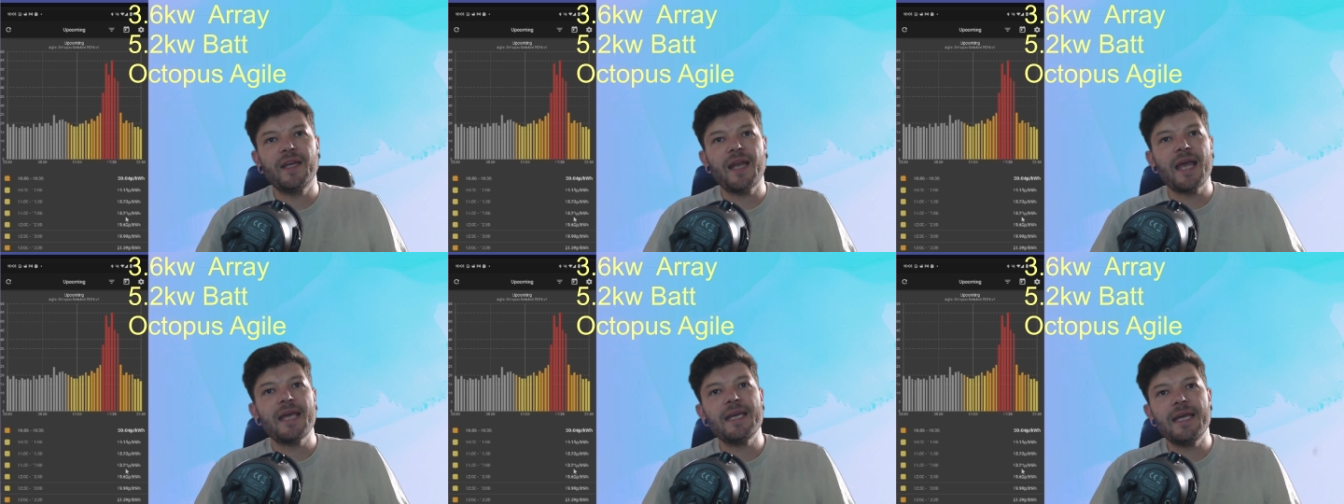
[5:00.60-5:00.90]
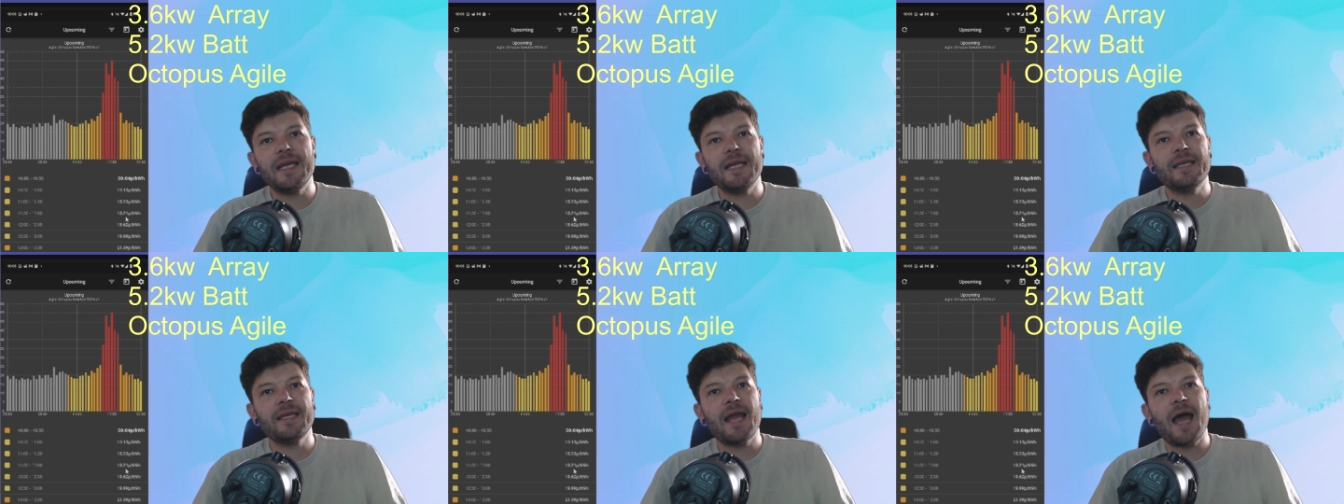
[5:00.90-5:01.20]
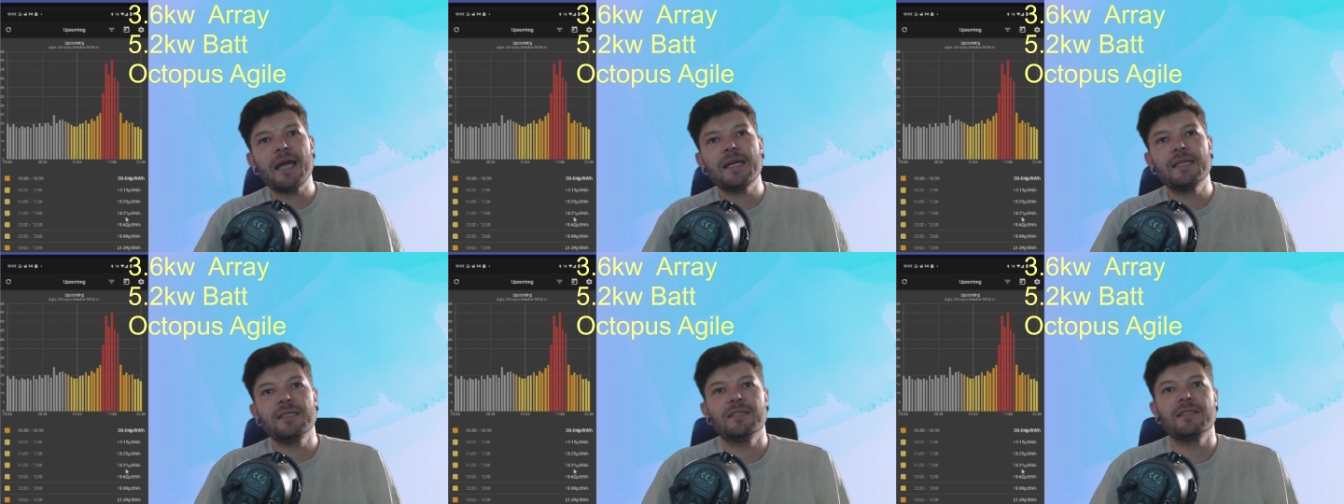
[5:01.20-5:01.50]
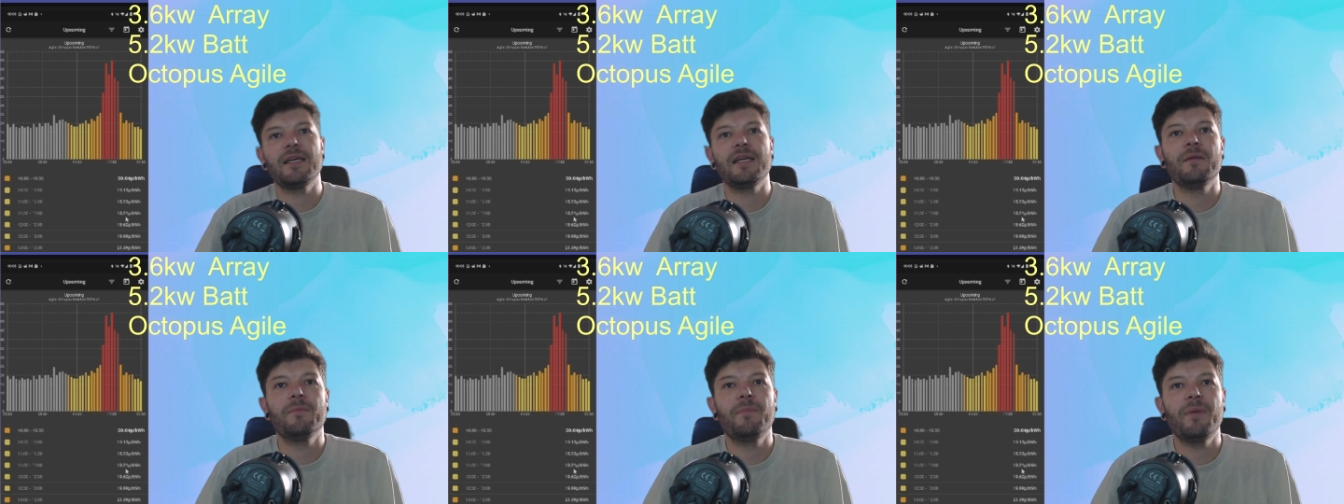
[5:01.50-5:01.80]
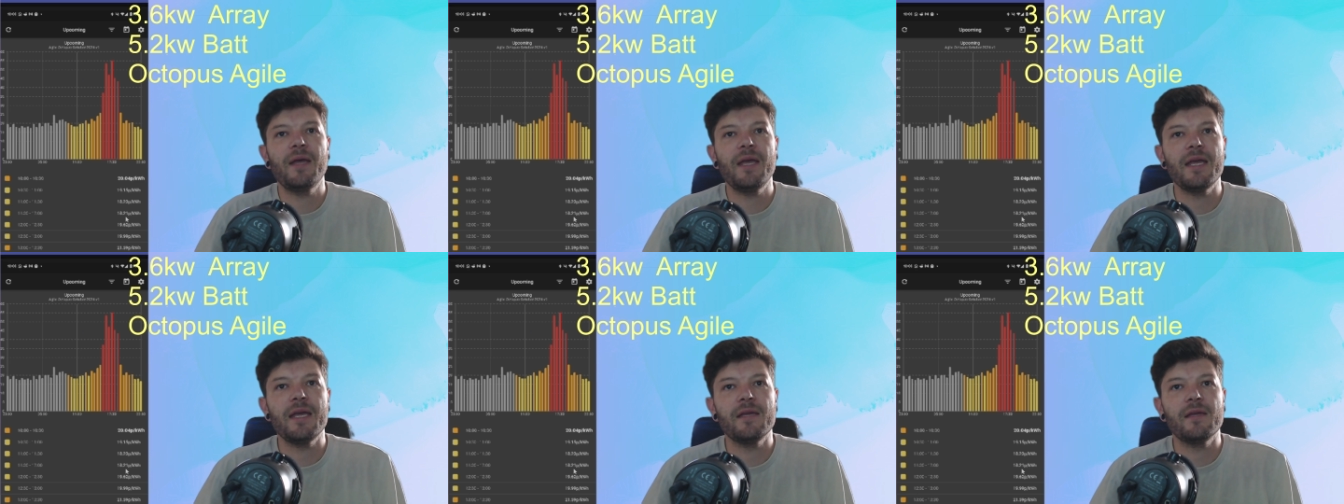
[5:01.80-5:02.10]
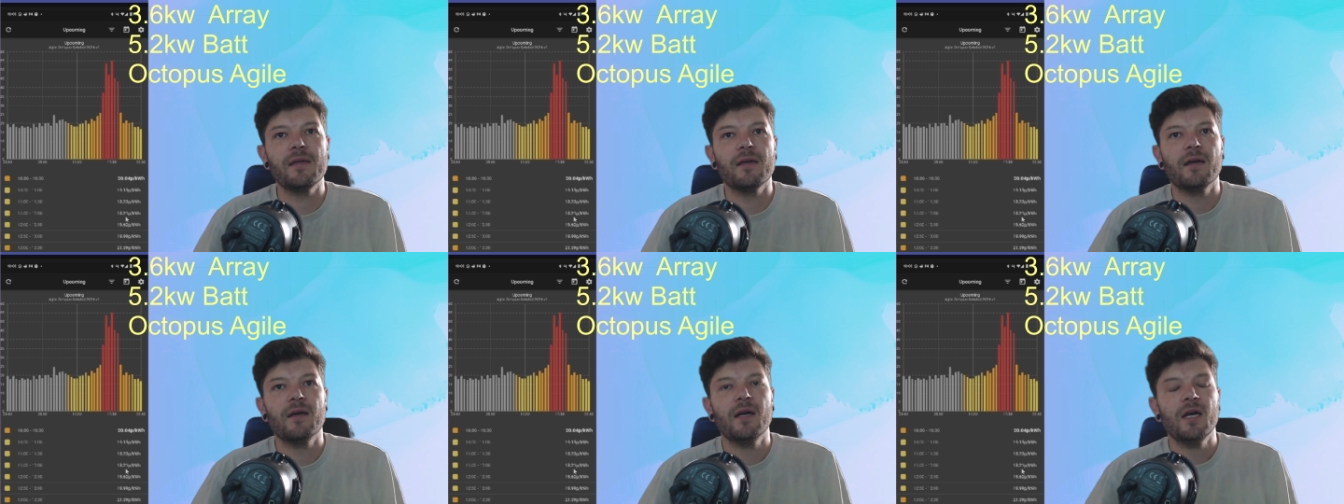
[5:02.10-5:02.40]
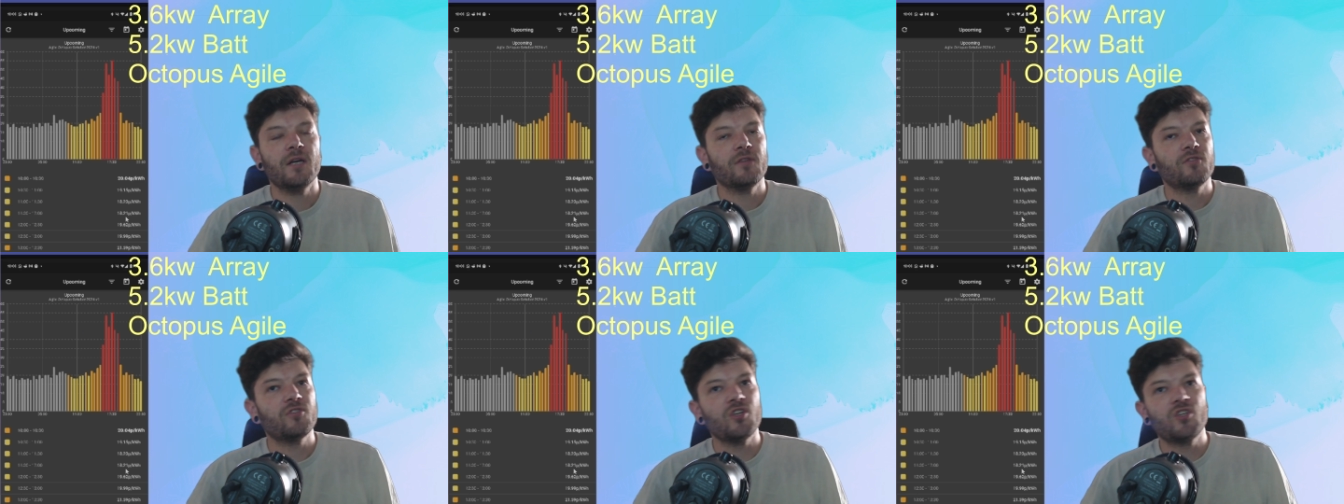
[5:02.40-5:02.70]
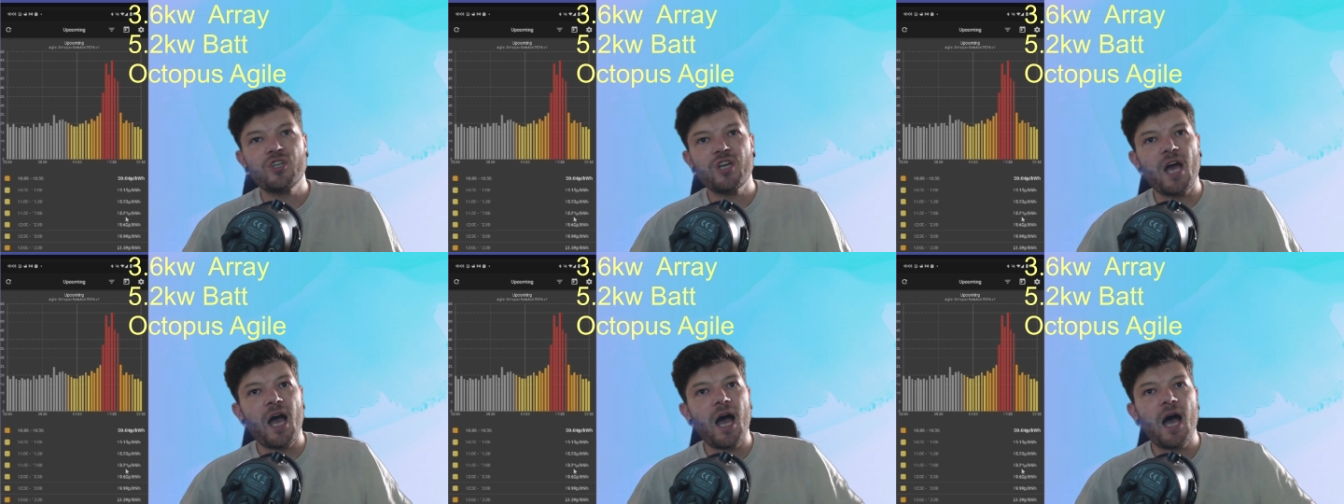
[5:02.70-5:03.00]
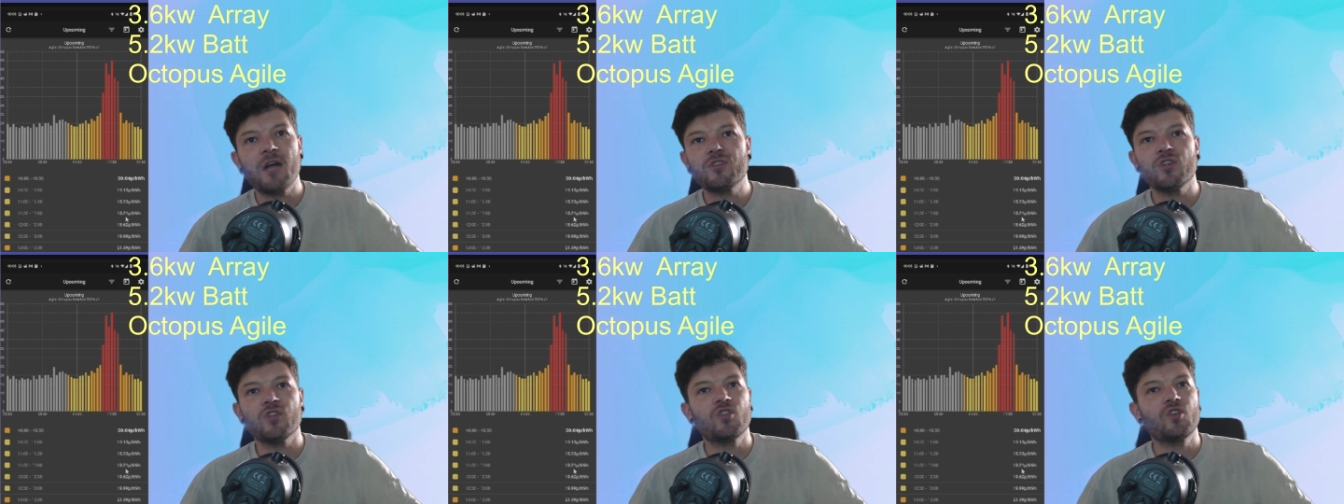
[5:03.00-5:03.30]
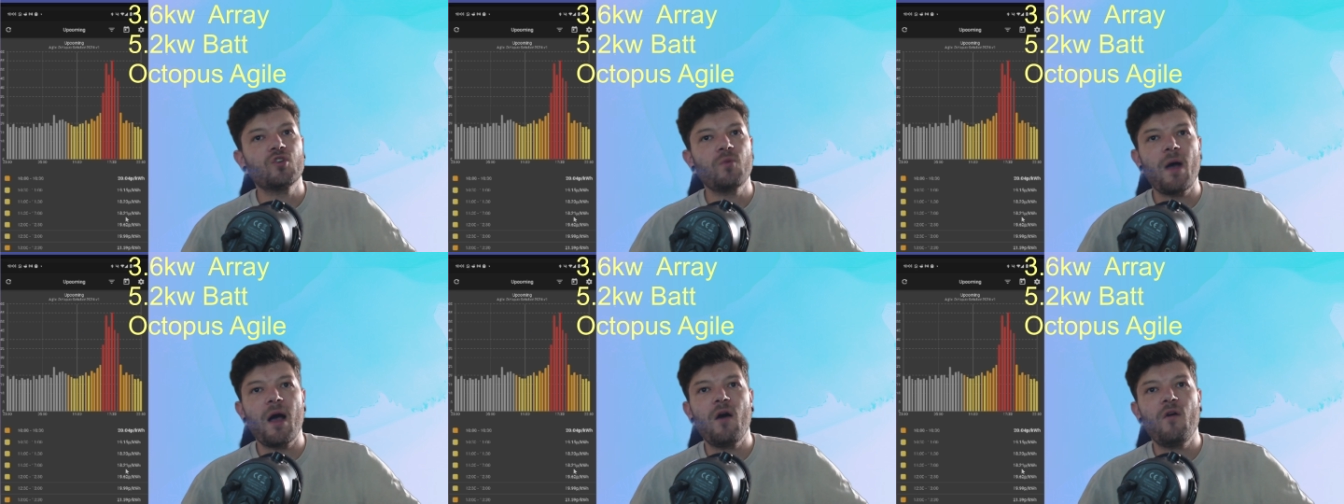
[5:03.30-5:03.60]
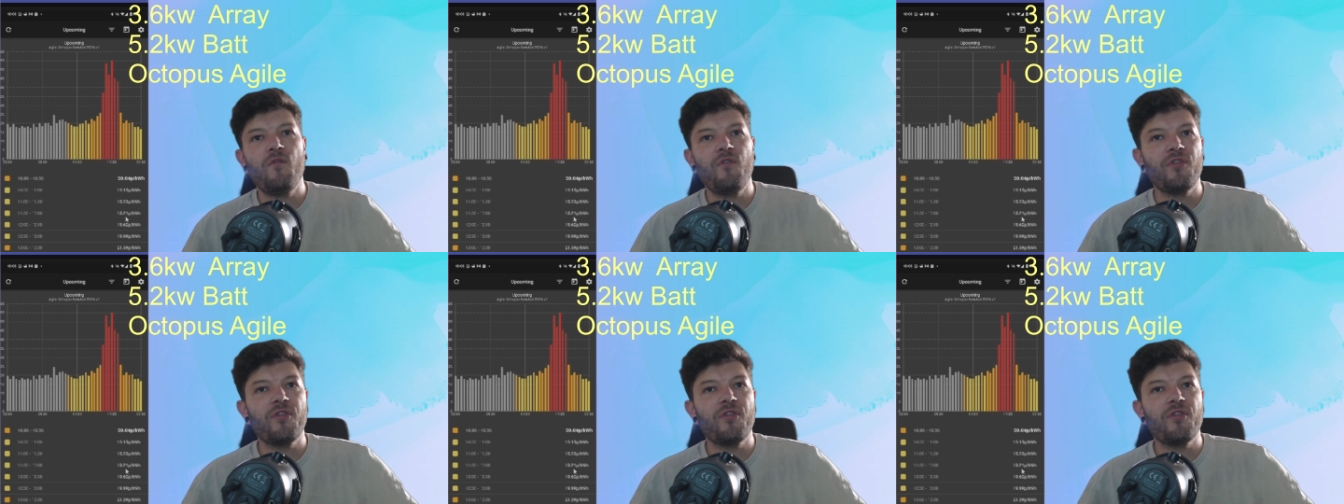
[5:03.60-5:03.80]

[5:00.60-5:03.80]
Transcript: 18, 19p, to charge at 12,